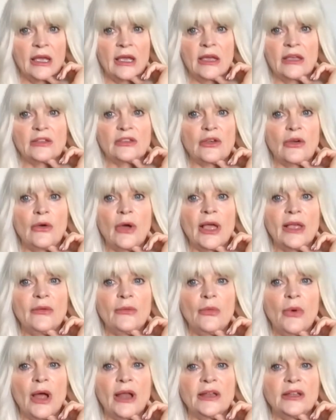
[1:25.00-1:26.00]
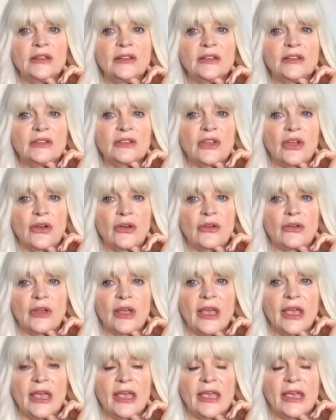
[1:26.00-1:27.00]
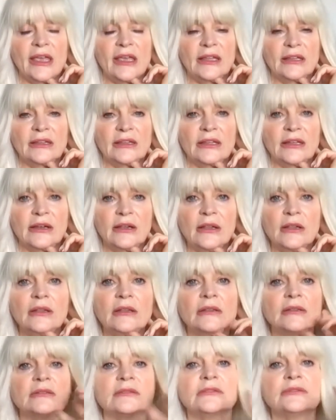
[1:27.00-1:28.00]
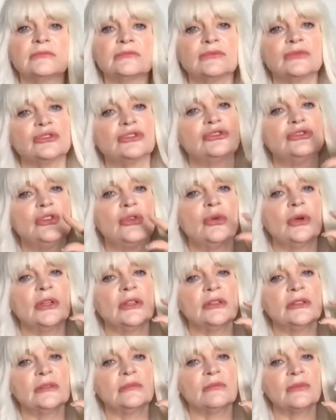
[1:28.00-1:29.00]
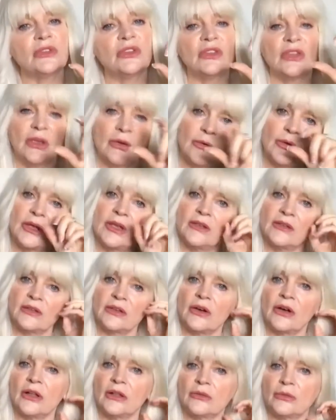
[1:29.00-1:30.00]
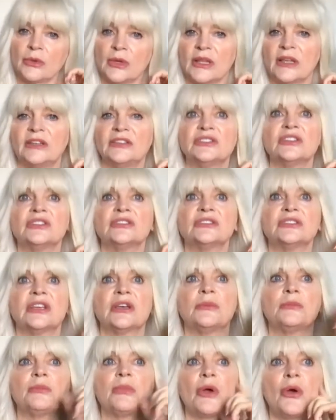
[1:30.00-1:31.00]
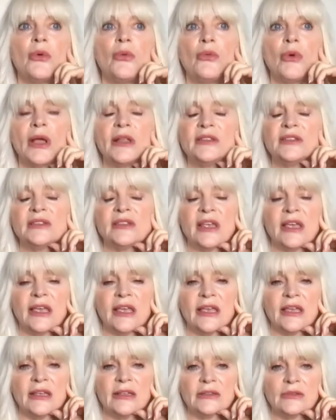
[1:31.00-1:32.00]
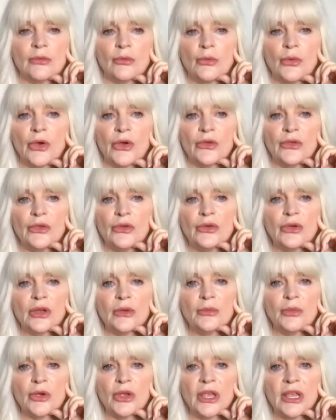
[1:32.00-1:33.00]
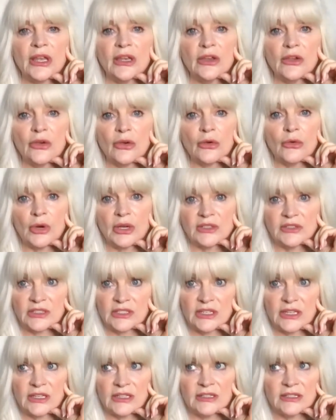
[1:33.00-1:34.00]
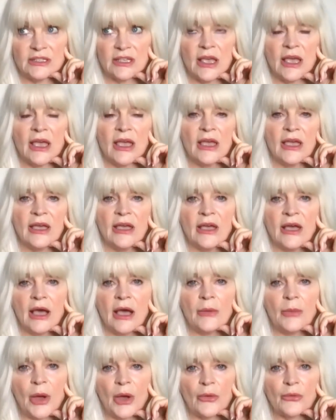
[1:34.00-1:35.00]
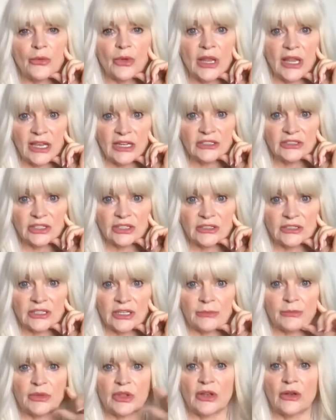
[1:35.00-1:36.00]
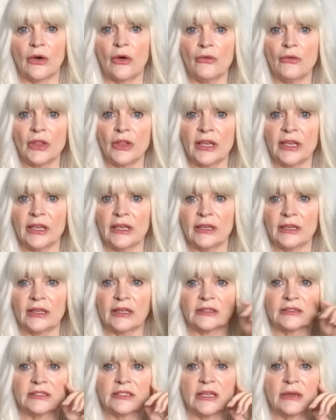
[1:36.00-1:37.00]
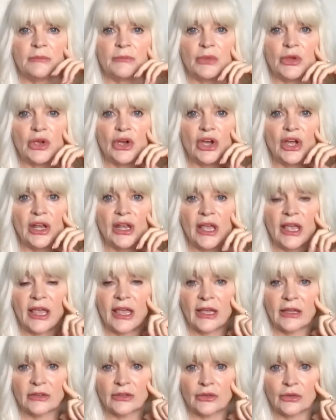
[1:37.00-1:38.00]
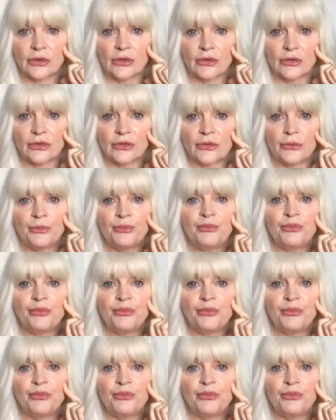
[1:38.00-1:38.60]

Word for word: So I wanted to start a little short series called Relationship Wednesdays where you could bring in your questions about relationships and hopefully get some good answers.